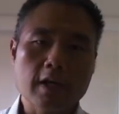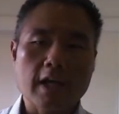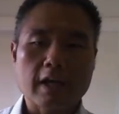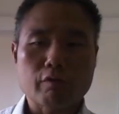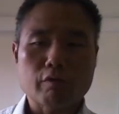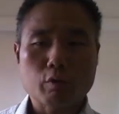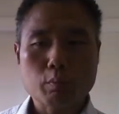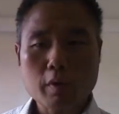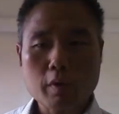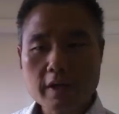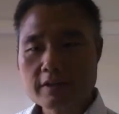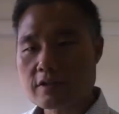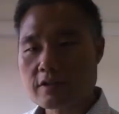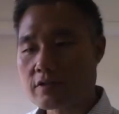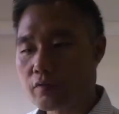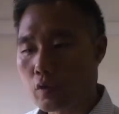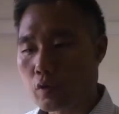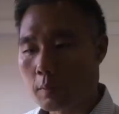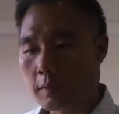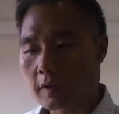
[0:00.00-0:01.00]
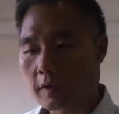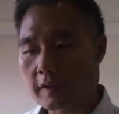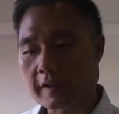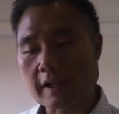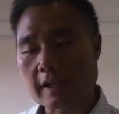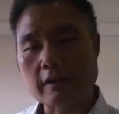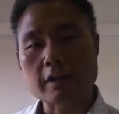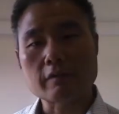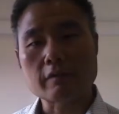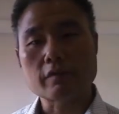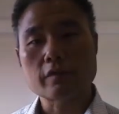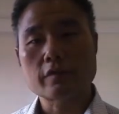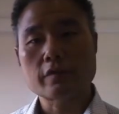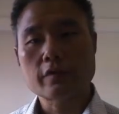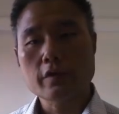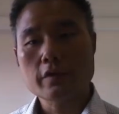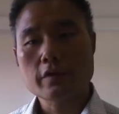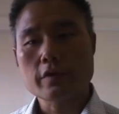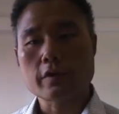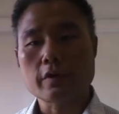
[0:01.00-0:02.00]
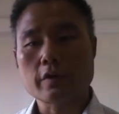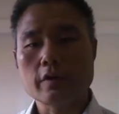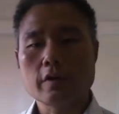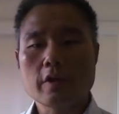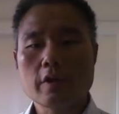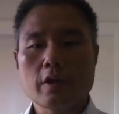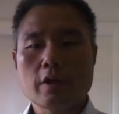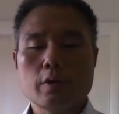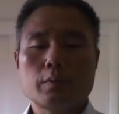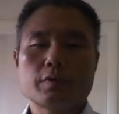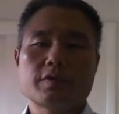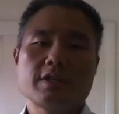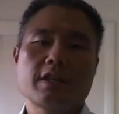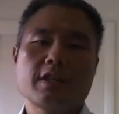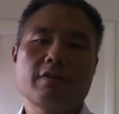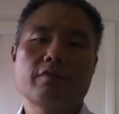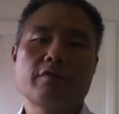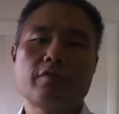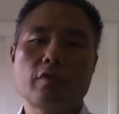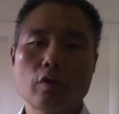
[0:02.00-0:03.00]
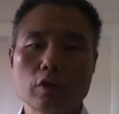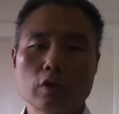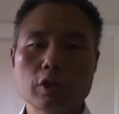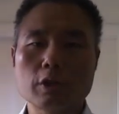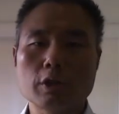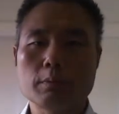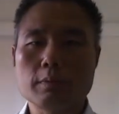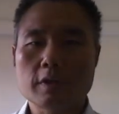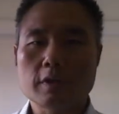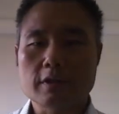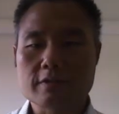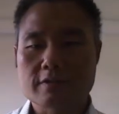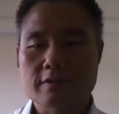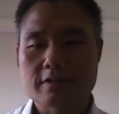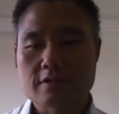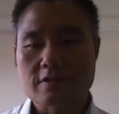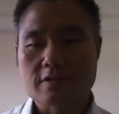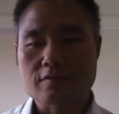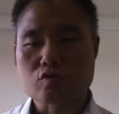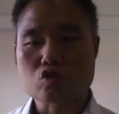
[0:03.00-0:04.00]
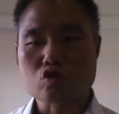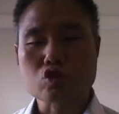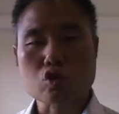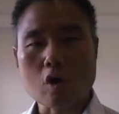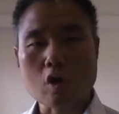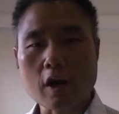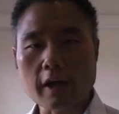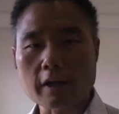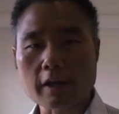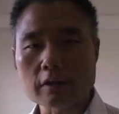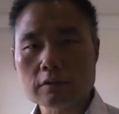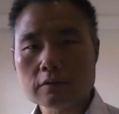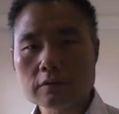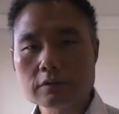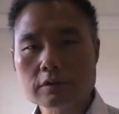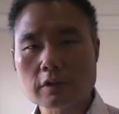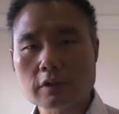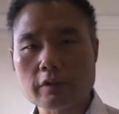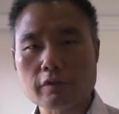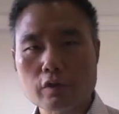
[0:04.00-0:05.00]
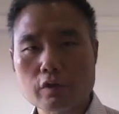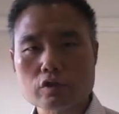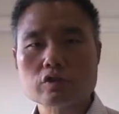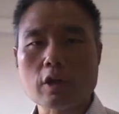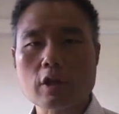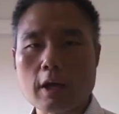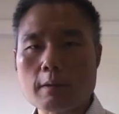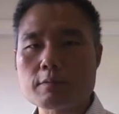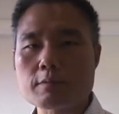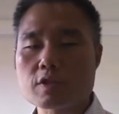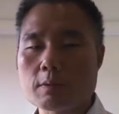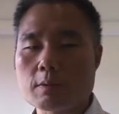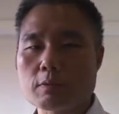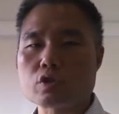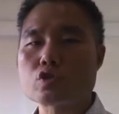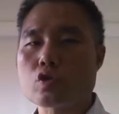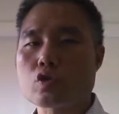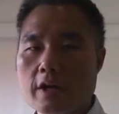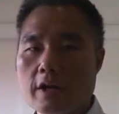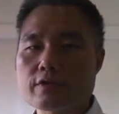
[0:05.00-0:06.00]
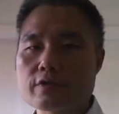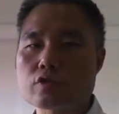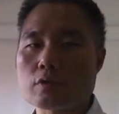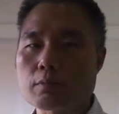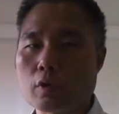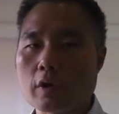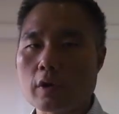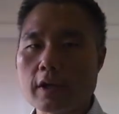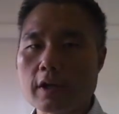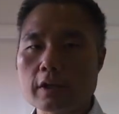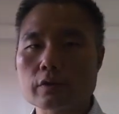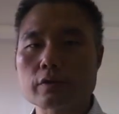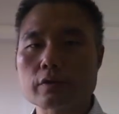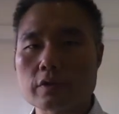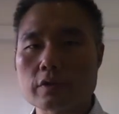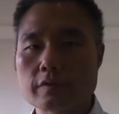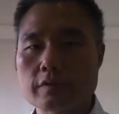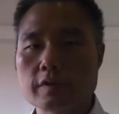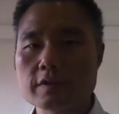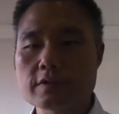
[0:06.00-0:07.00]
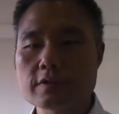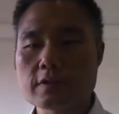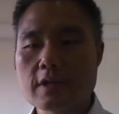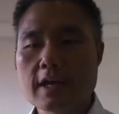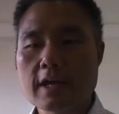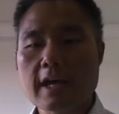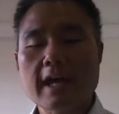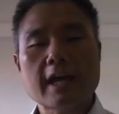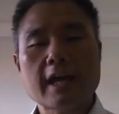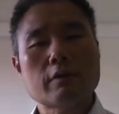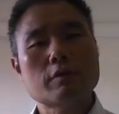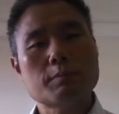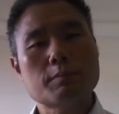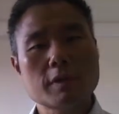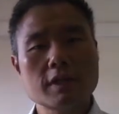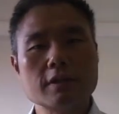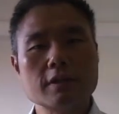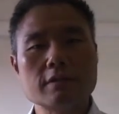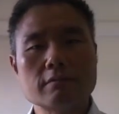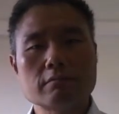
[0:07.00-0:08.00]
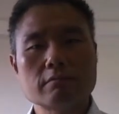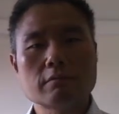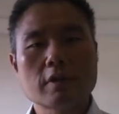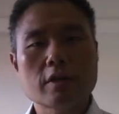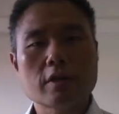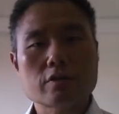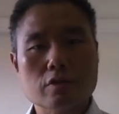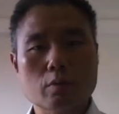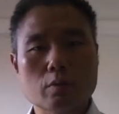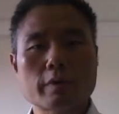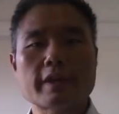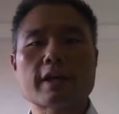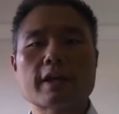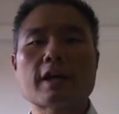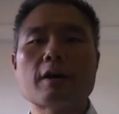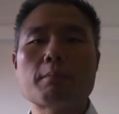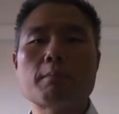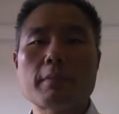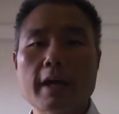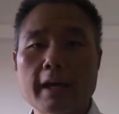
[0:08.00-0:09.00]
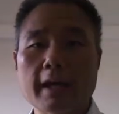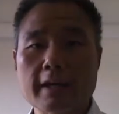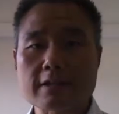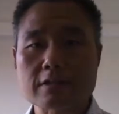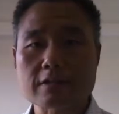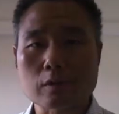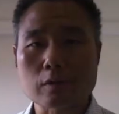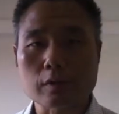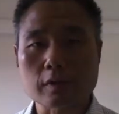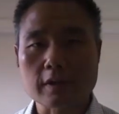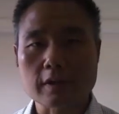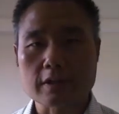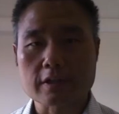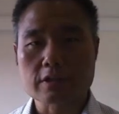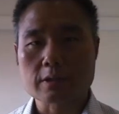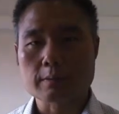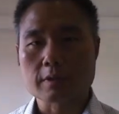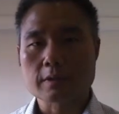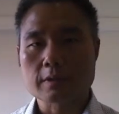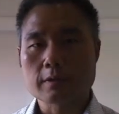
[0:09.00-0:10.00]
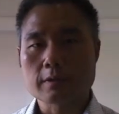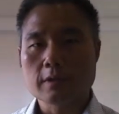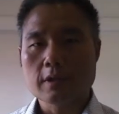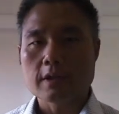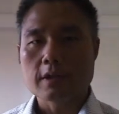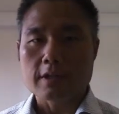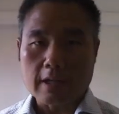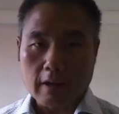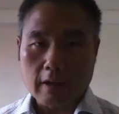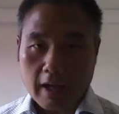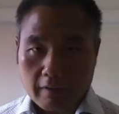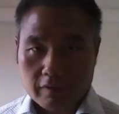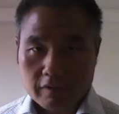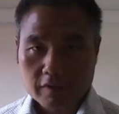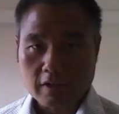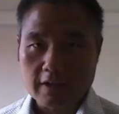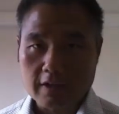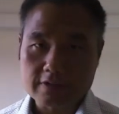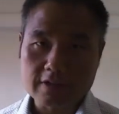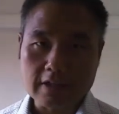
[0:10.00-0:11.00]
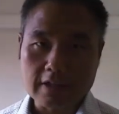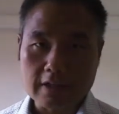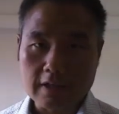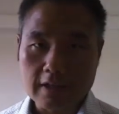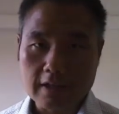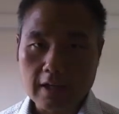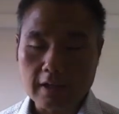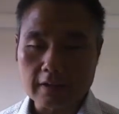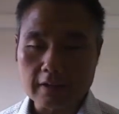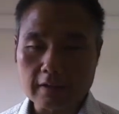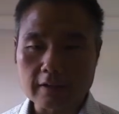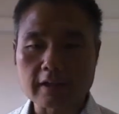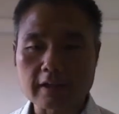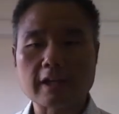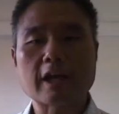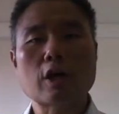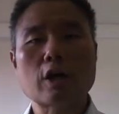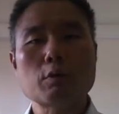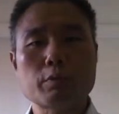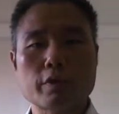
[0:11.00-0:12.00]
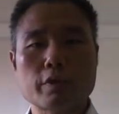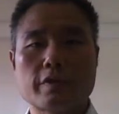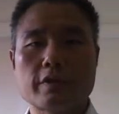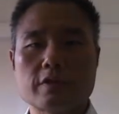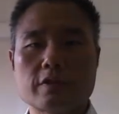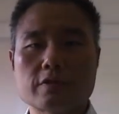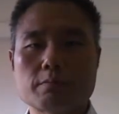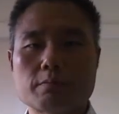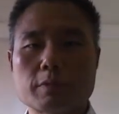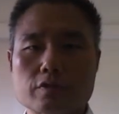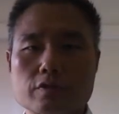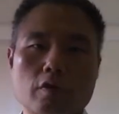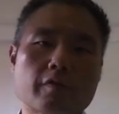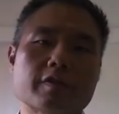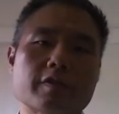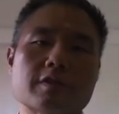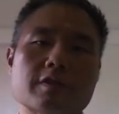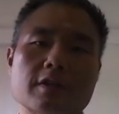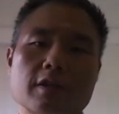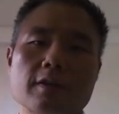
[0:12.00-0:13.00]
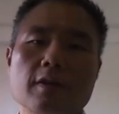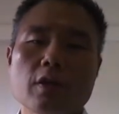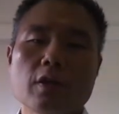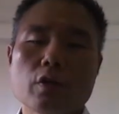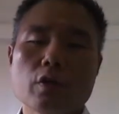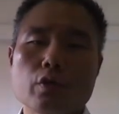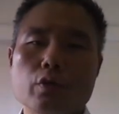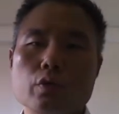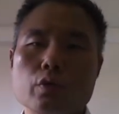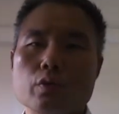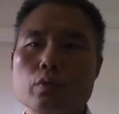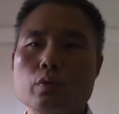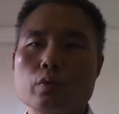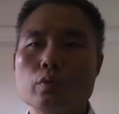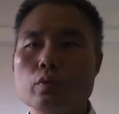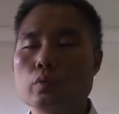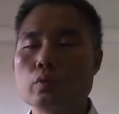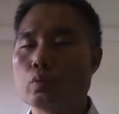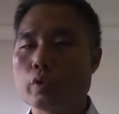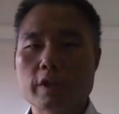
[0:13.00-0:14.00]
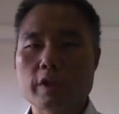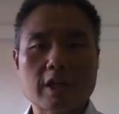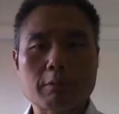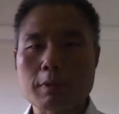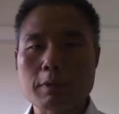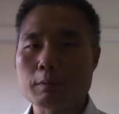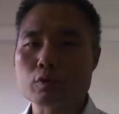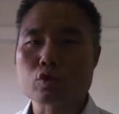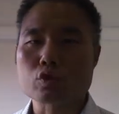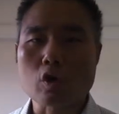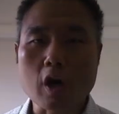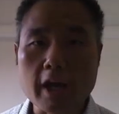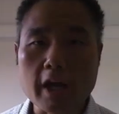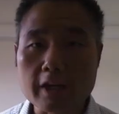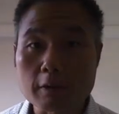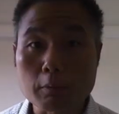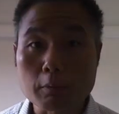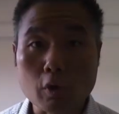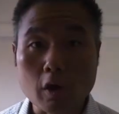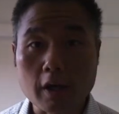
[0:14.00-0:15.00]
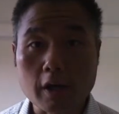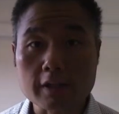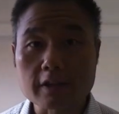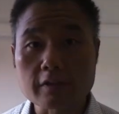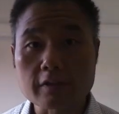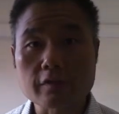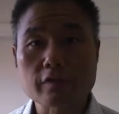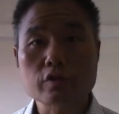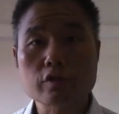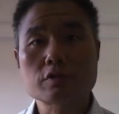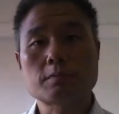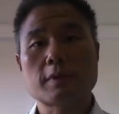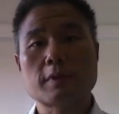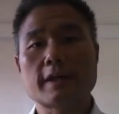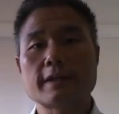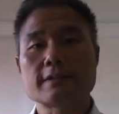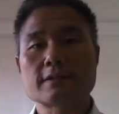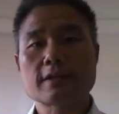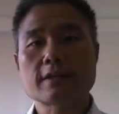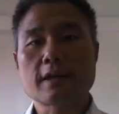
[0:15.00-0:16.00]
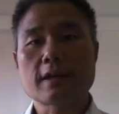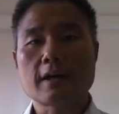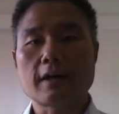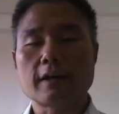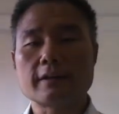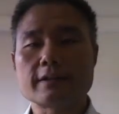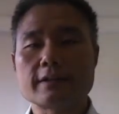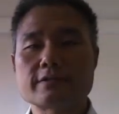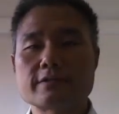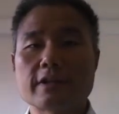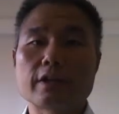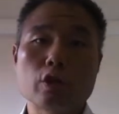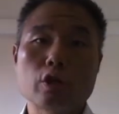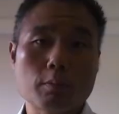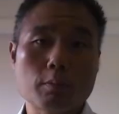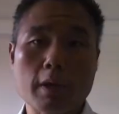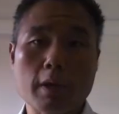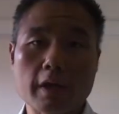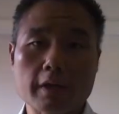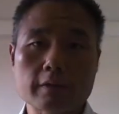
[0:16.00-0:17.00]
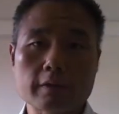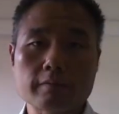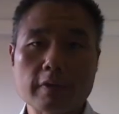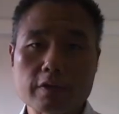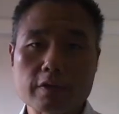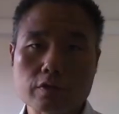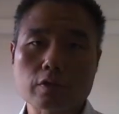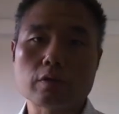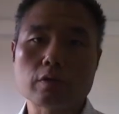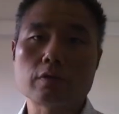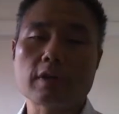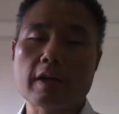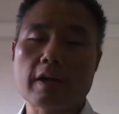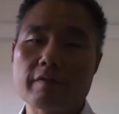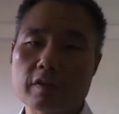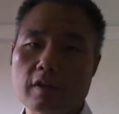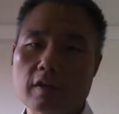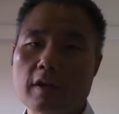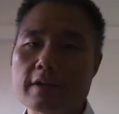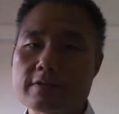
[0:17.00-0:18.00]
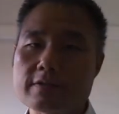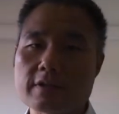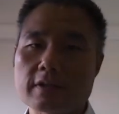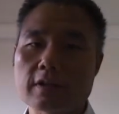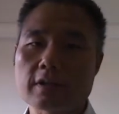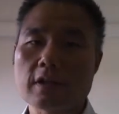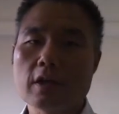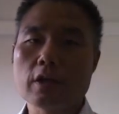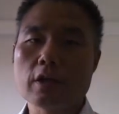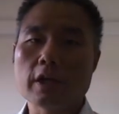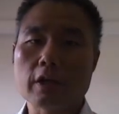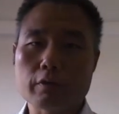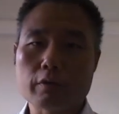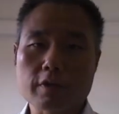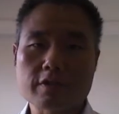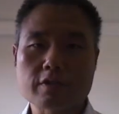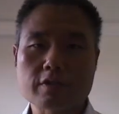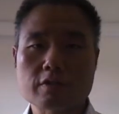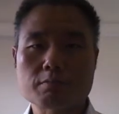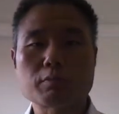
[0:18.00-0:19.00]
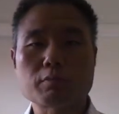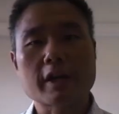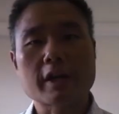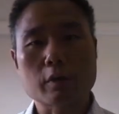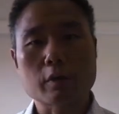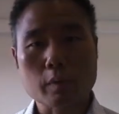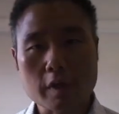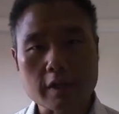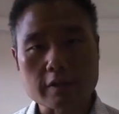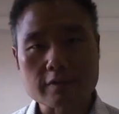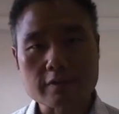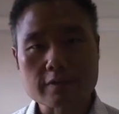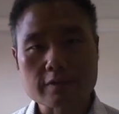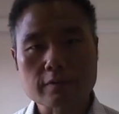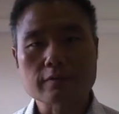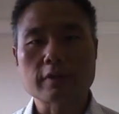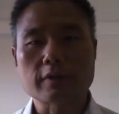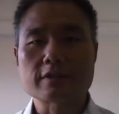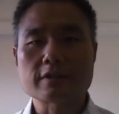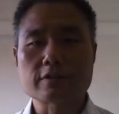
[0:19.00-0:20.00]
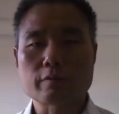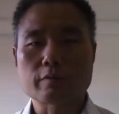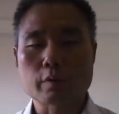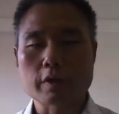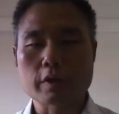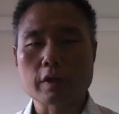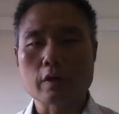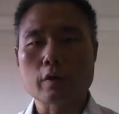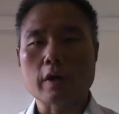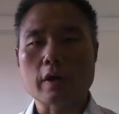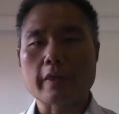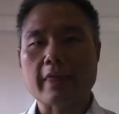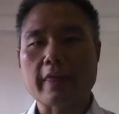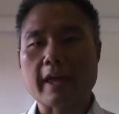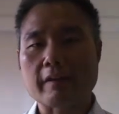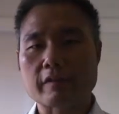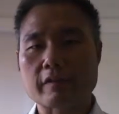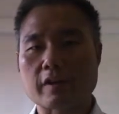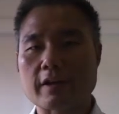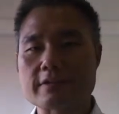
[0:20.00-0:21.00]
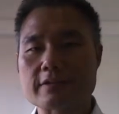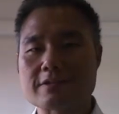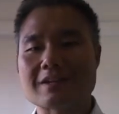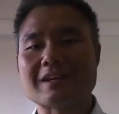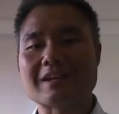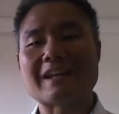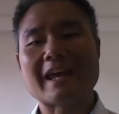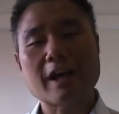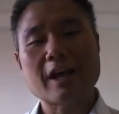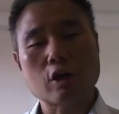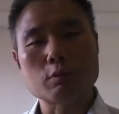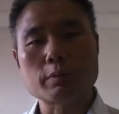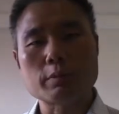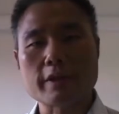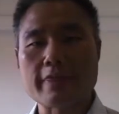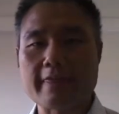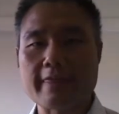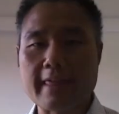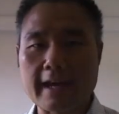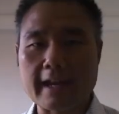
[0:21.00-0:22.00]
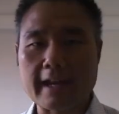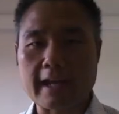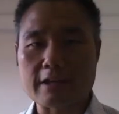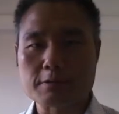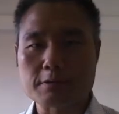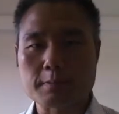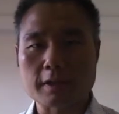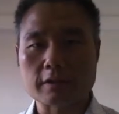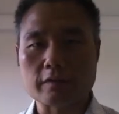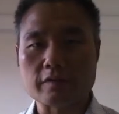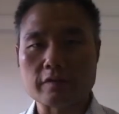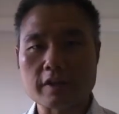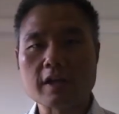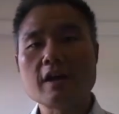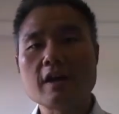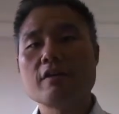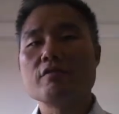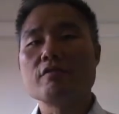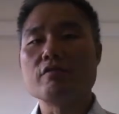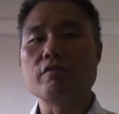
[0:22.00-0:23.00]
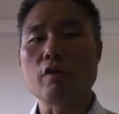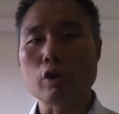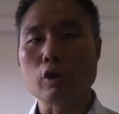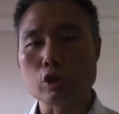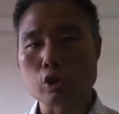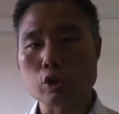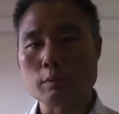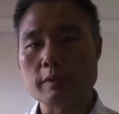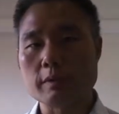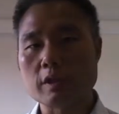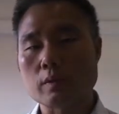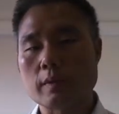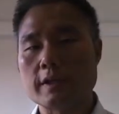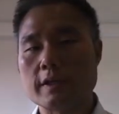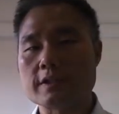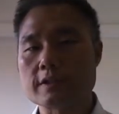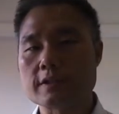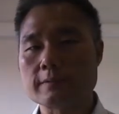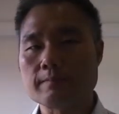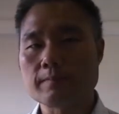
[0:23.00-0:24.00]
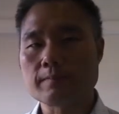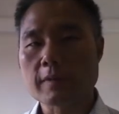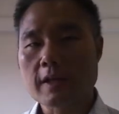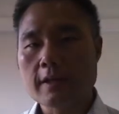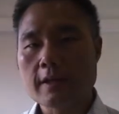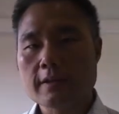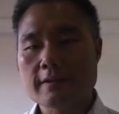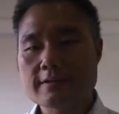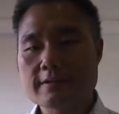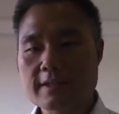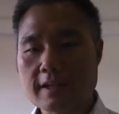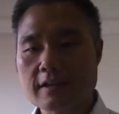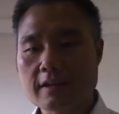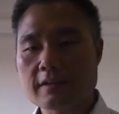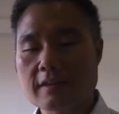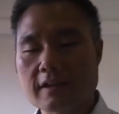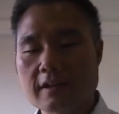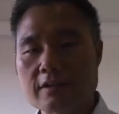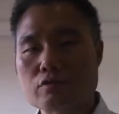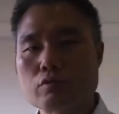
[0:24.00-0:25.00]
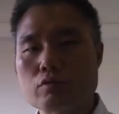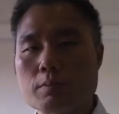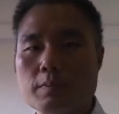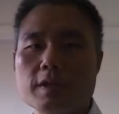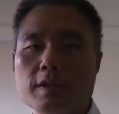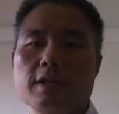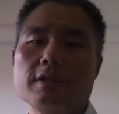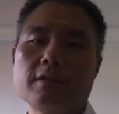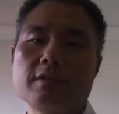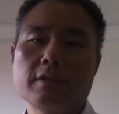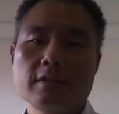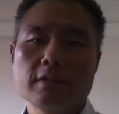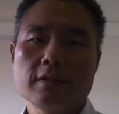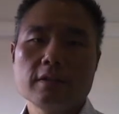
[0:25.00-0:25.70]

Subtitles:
If we break this formula down even further, we'll see that volume consists of trial, so the first time someone tries your product or service, and repeat, so when they come back as a loyal customer. Now, advertising, again, can help with this, because obviously you wouldn't get people trying your product in the first place unless they knew about it. And so advertising increases brand awareness, right? So we know that advertising can help in that aspect of the volume equation. The second thing is repeat.